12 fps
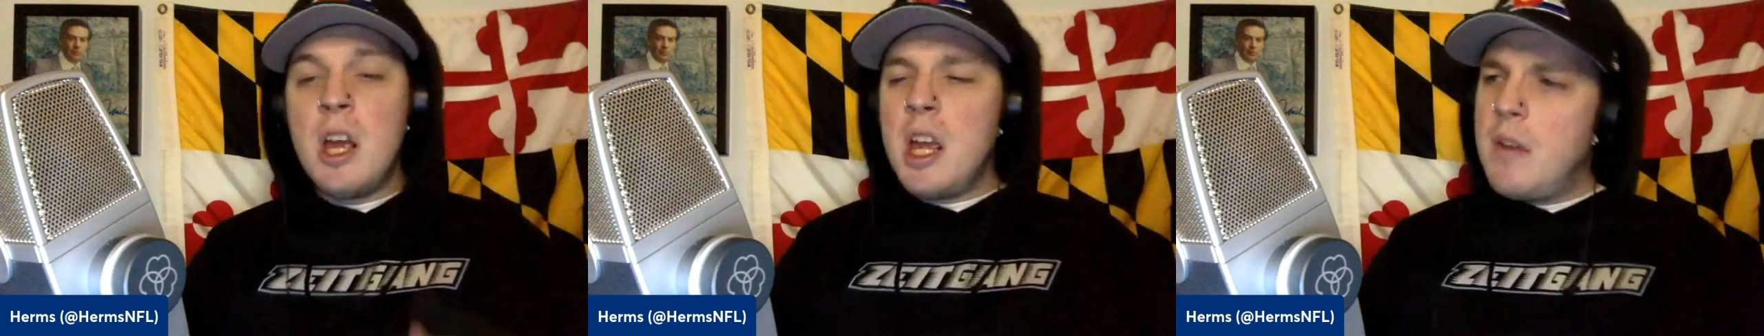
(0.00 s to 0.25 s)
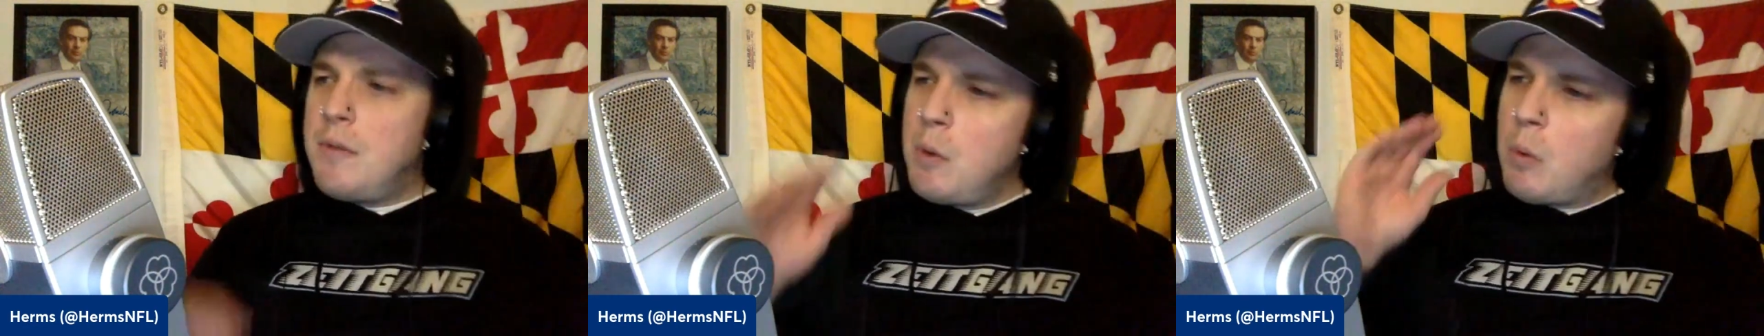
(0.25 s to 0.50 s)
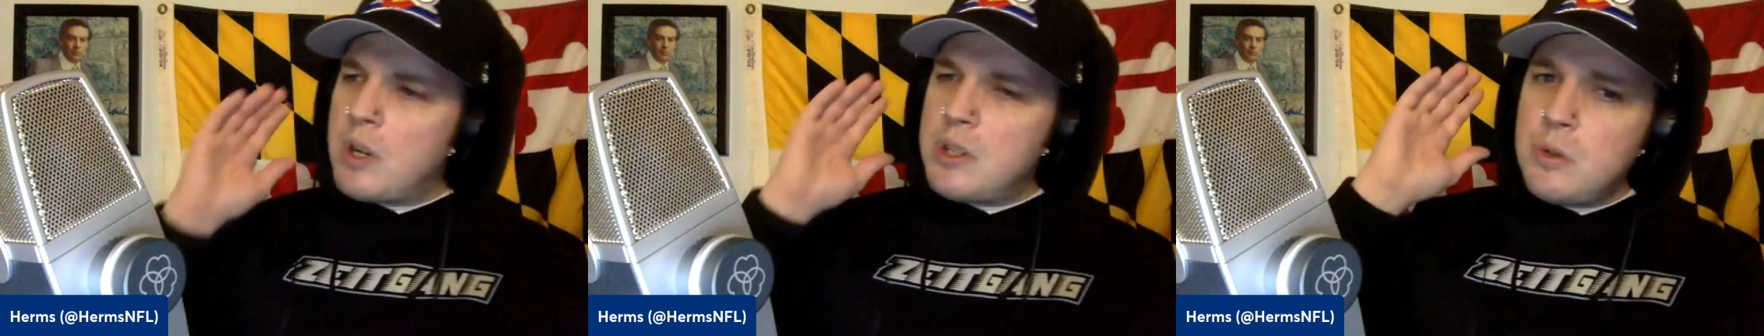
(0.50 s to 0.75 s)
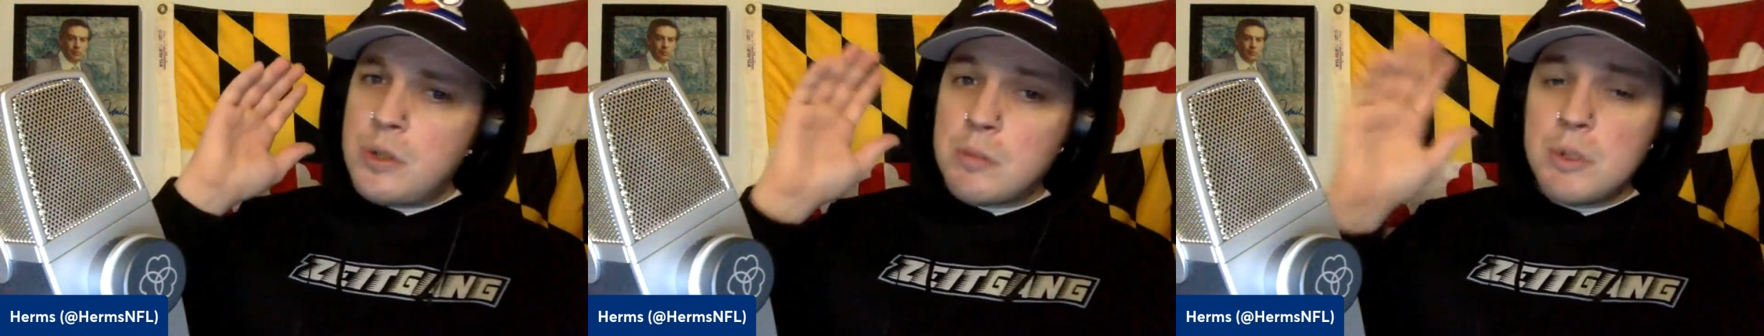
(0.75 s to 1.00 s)
If you want to
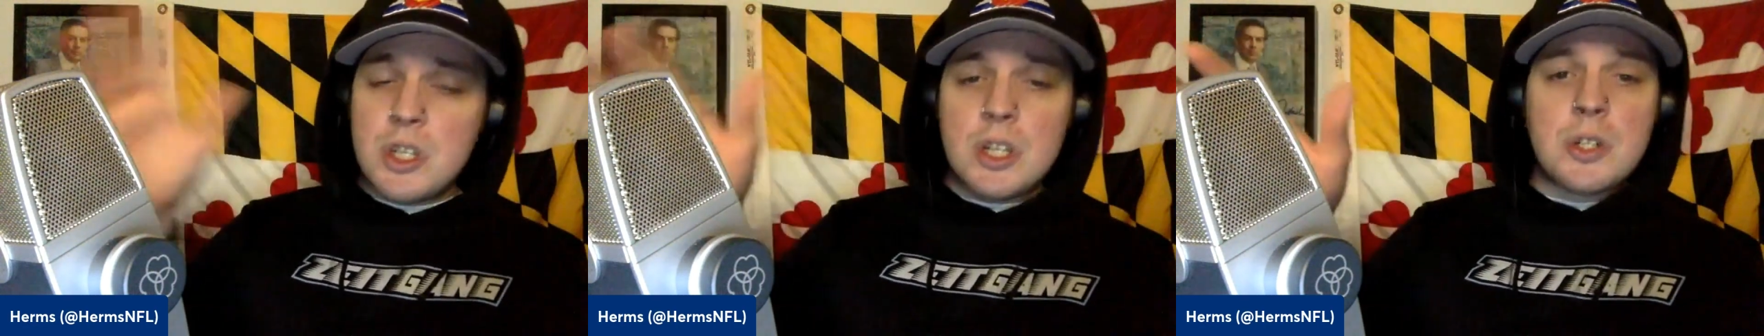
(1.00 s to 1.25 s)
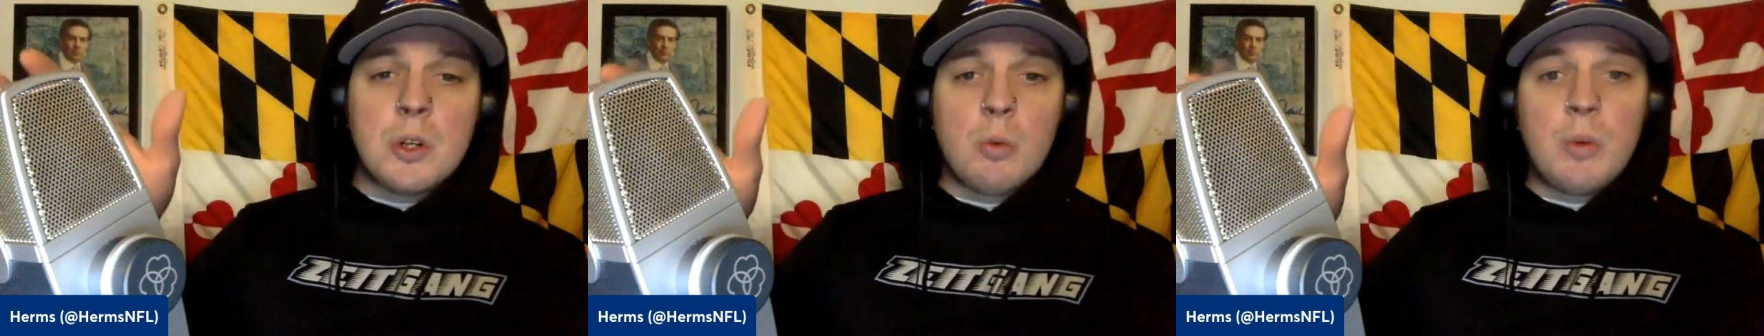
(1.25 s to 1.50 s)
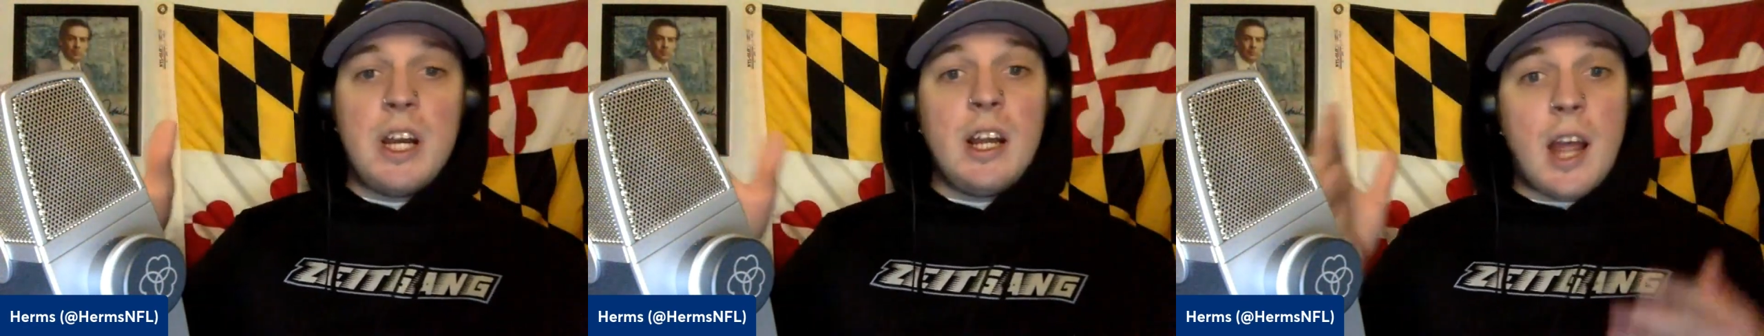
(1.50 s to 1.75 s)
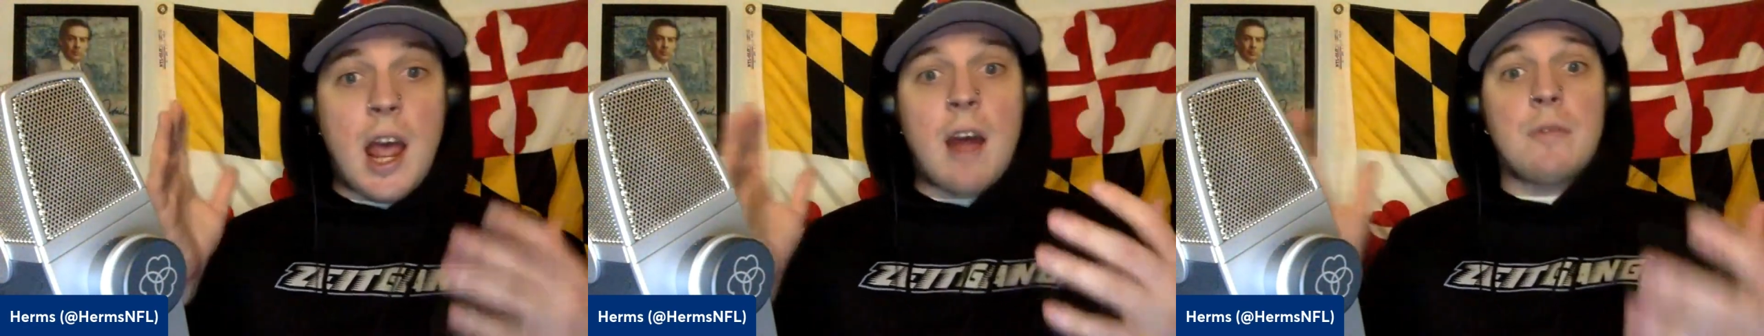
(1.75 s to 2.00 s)
do some additional
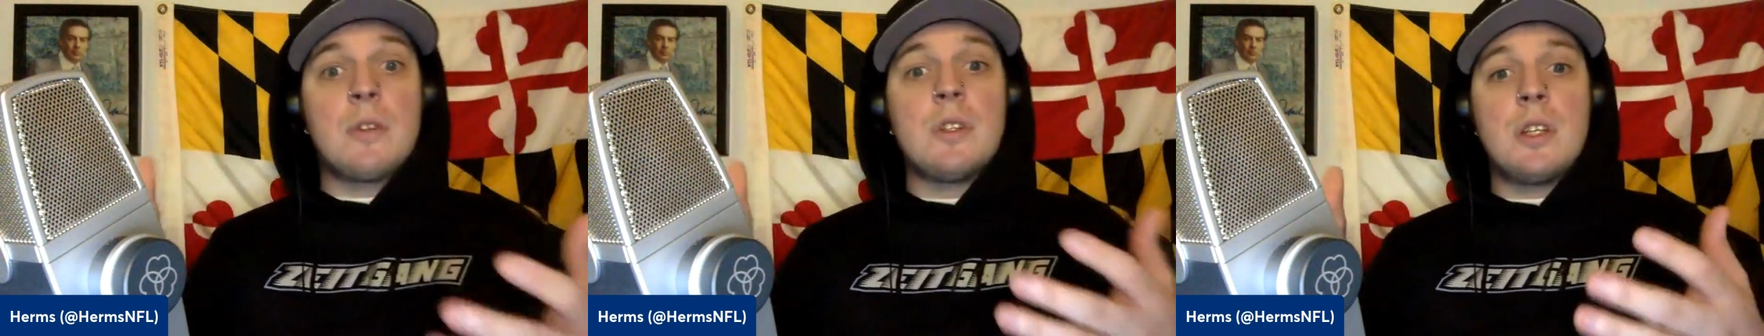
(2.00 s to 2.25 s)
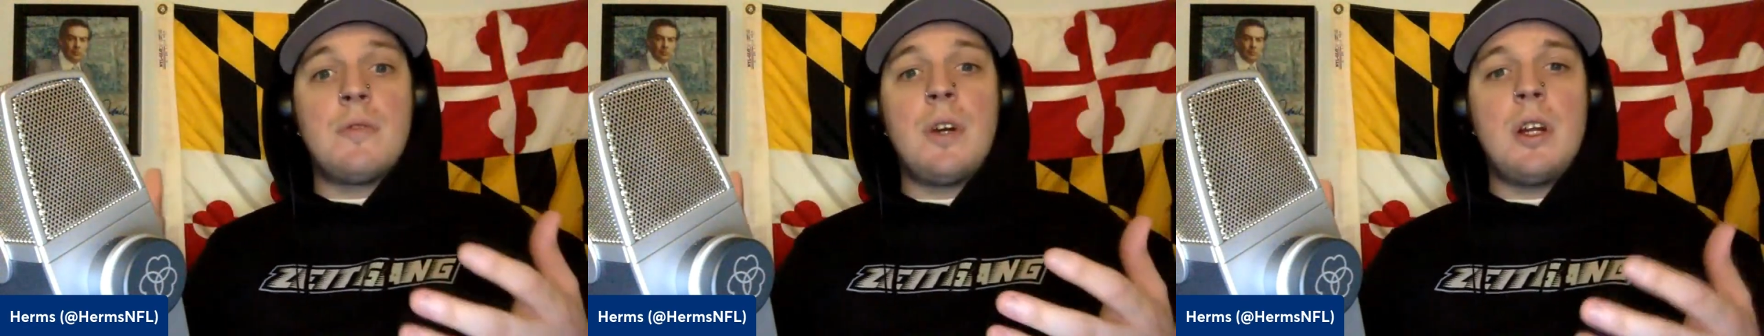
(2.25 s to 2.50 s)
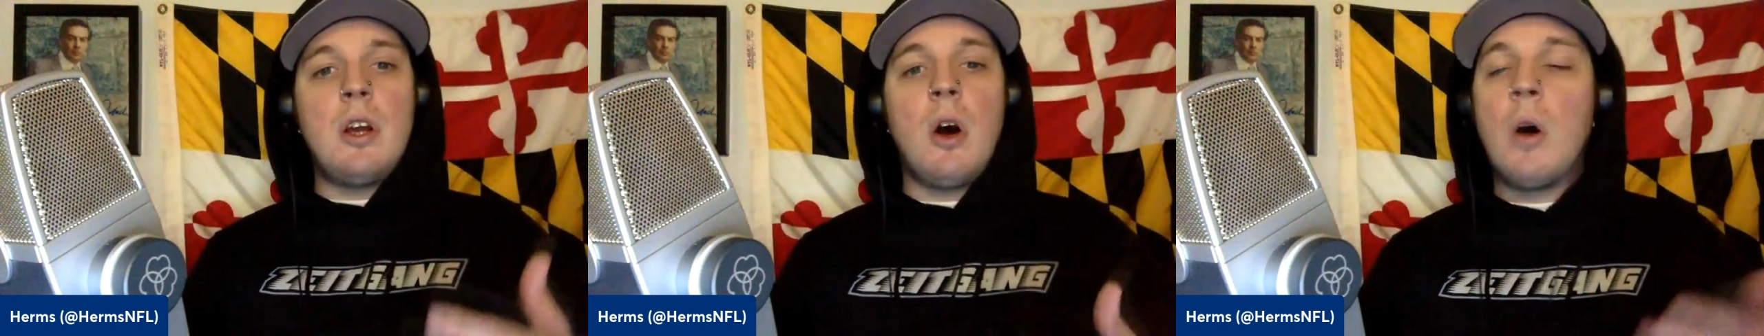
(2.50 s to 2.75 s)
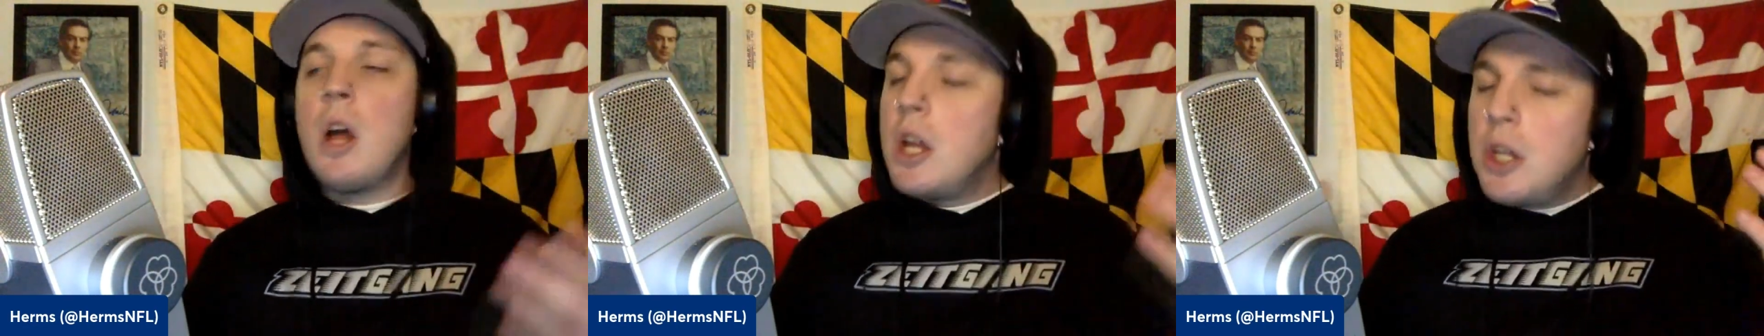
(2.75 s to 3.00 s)
reading after this video,